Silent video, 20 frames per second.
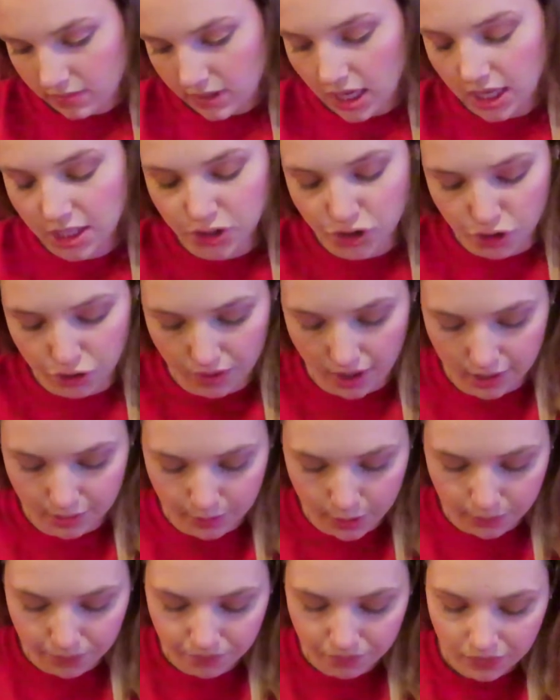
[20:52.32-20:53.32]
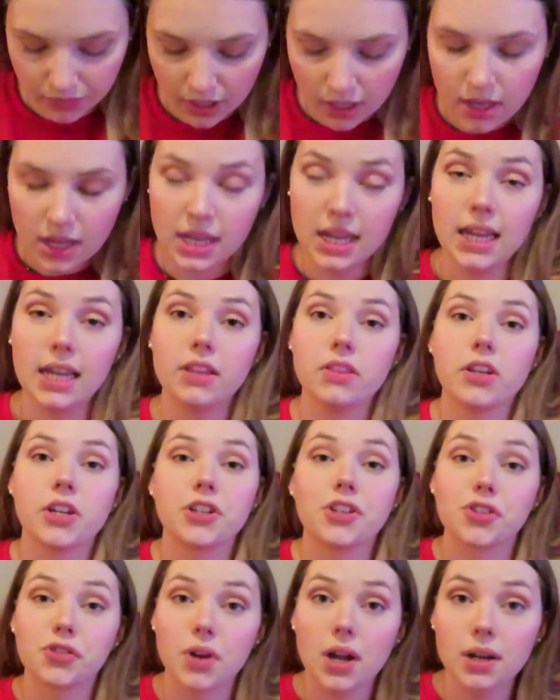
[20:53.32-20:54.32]
It's Geronimo. In their
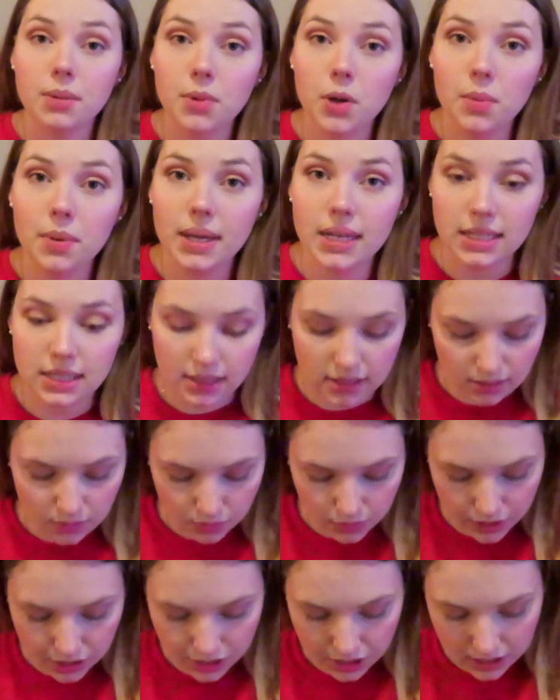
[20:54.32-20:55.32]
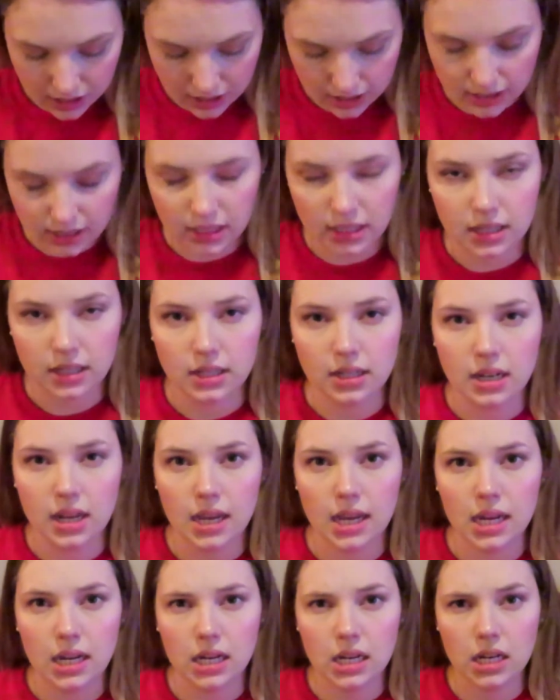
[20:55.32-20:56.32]
Geronimo base, which is an
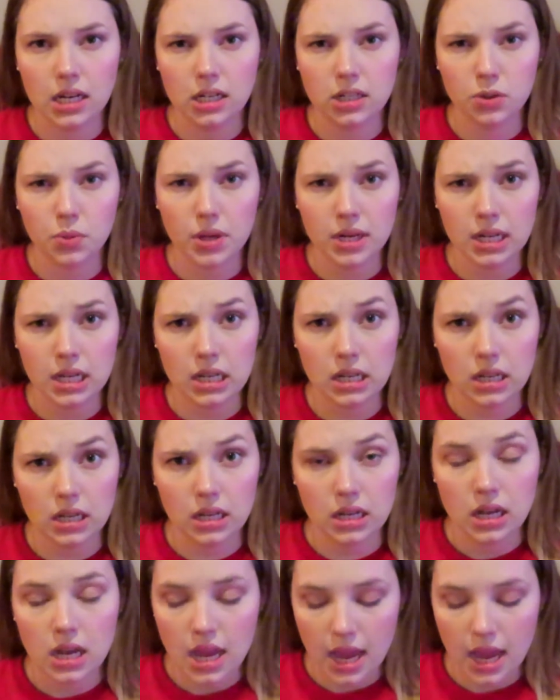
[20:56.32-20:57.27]
80-20,